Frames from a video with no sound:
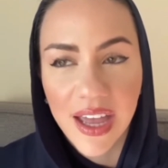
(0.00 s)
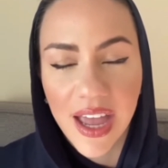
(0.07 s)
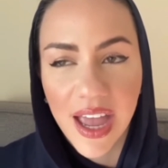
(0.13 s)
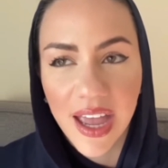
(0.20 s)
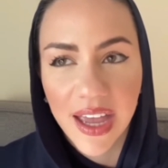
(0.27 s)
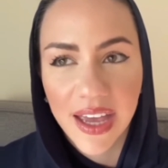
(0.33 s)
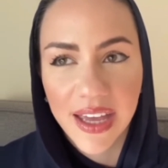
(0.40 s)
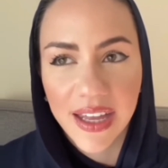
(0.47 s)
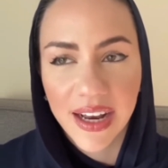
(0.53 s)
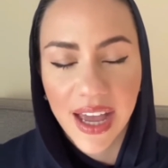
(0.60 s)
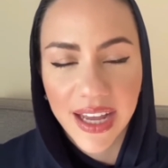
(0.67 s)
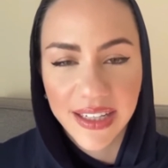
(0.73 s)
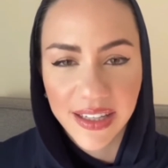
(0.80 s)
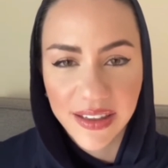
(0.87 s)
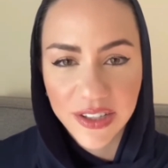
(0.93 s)
And I
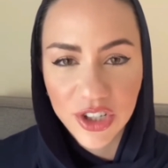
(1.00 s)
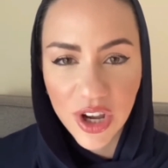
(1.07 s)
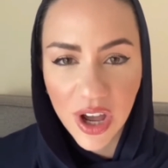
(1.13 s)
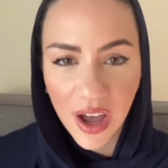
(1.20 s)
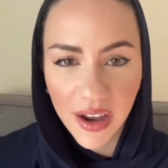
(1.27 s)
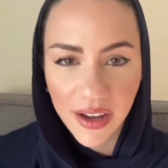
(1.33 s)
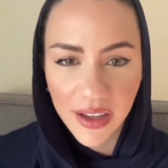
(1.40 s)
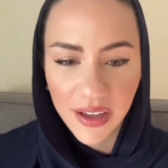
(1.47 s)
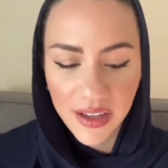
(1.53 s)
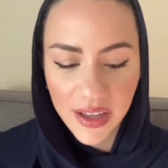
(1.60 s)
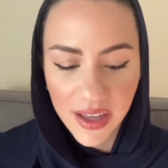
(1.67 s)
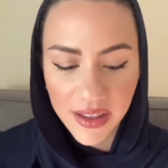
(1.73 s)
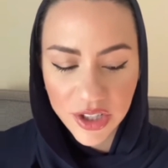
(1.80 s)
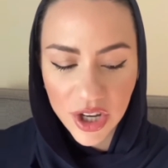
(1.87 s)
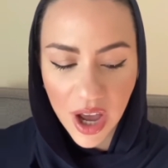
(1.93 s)
did the shahada,
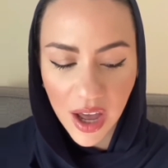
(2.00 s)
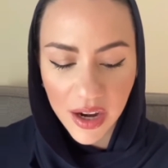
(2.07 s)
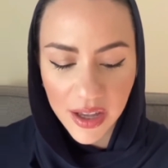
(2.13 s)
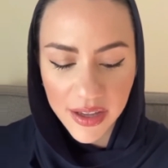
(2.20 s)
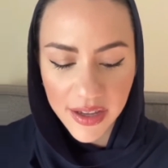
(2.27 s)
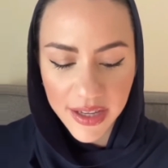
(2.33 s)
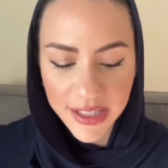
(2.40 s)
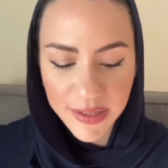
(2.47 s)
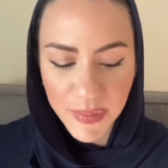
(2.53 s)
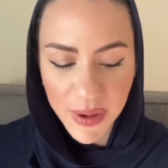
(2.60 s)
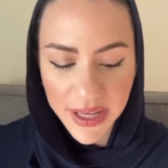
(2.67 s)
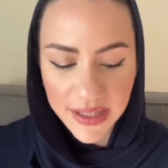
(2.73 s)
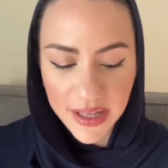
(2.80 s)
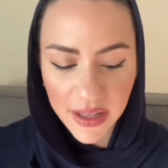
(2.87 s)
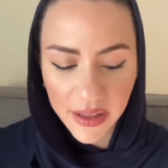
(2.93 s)
and the shahada is
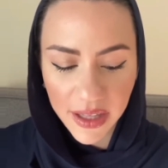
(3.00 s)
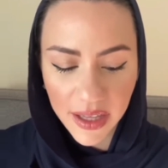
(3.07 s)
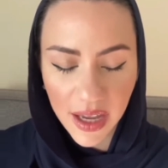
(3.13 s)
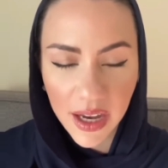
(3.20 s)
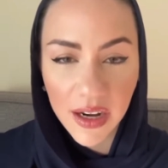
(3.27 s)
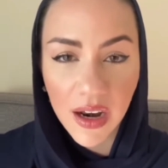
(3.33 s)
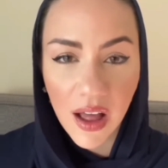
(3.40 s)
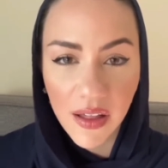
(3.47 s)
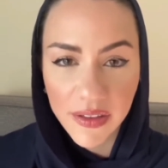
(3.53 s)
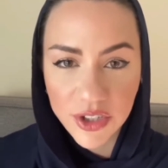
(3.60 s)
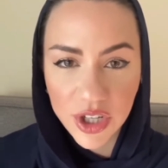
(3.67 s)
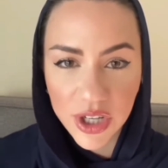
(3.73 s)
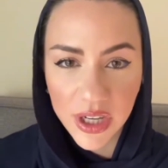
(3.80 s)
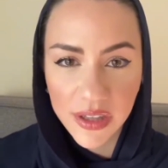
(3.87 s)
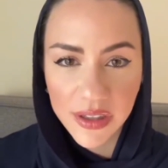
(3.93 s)
basically
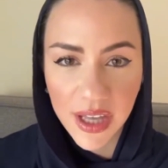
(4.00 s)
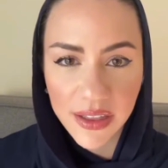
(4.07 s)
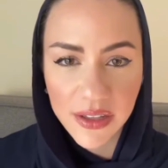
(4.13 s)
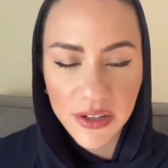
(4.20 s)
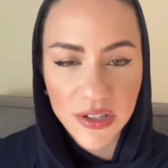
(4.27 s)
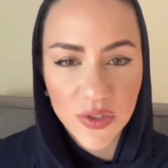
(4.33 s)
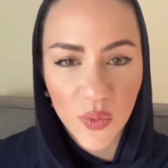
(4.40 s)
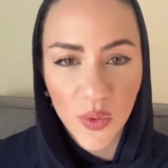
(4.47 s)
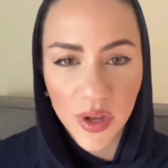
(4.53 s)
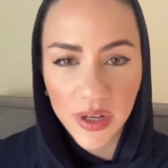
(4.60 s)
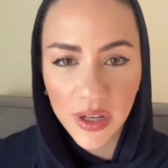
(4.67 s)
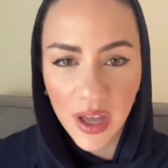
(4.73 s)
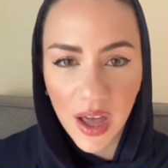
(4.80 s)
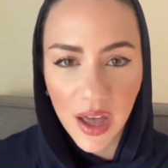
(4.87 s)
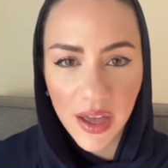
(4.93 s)
acknowledging that there's one
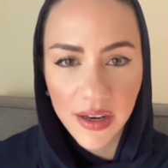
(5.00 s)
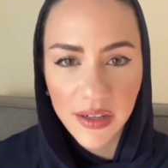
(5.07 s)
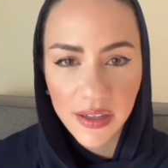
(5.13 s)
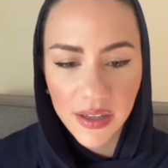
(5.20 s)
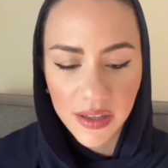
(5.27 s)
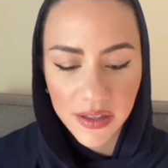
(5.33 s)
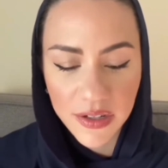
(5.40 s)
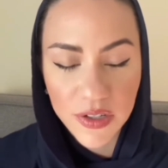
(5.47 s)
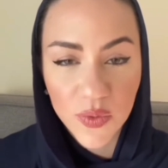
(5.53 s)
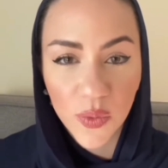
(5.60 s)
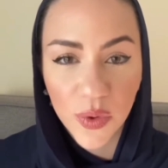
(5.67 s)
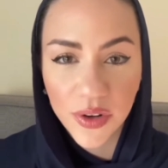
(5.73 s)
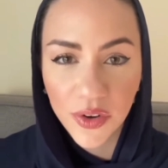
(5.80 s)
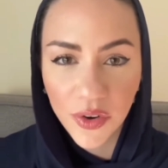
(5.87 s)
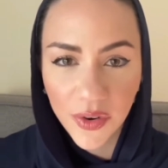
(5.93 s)
God, there's
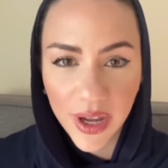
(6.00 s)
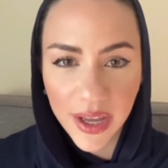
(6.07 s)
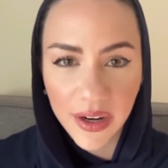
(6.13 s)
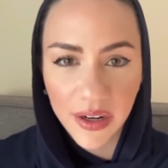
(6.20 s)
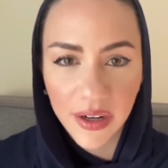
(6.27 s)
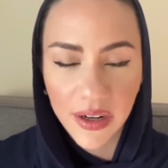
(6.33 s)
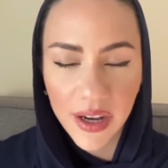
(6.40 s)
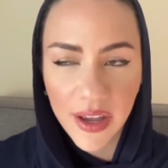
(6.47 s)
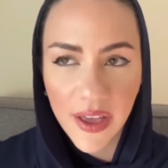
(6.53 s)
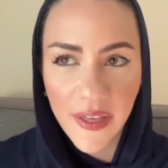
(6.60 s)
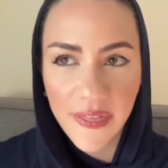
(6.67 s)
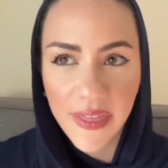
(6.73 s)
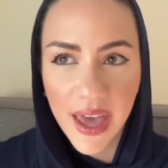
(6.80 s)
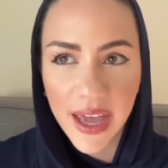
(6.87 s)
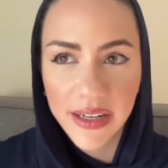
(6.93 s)
one creator, and
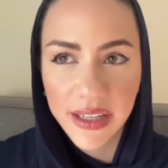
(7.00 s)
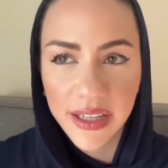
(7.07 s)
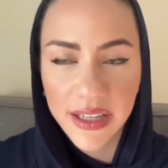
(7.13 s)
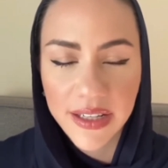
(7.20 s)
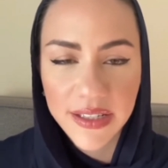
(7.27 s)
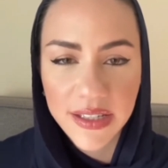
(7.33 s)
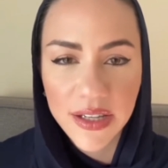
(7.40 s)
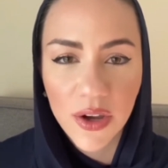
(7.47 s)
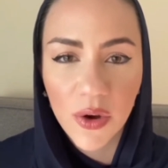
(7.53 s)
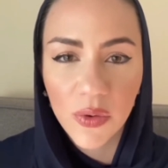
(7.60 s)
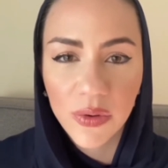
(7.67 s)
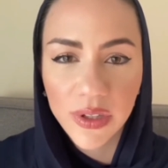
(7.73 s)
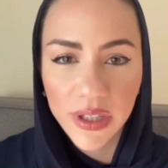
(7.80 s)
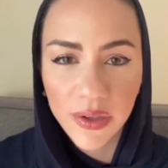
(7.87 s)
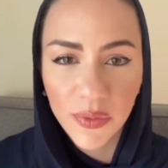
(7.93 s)
that he's the
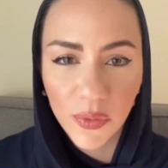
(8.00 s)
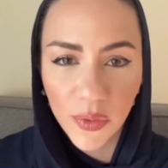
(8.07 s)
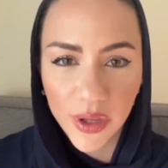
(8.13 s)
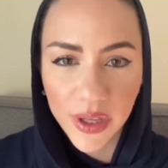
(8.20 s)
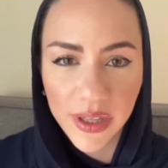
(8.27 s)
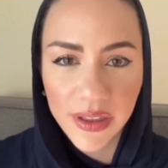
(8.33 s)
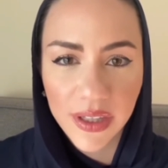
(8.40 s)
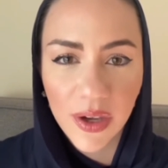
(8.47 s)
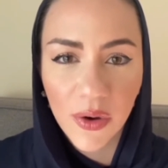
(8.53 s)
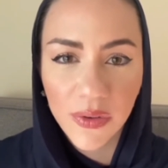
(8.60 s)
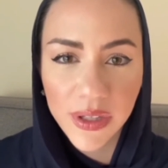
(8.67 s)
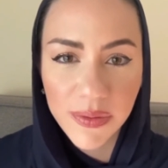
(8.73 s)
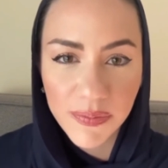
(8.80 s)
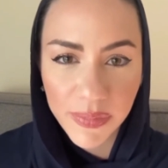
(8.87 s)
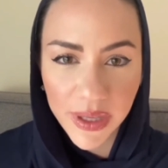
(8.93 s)
only one, the
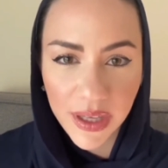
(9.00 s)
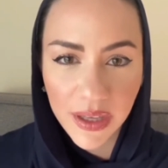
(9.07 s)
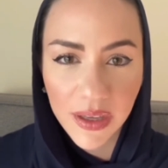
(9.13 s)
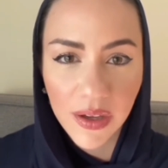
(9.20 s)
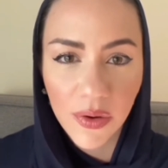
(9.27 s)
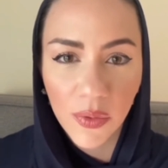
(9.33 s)
only being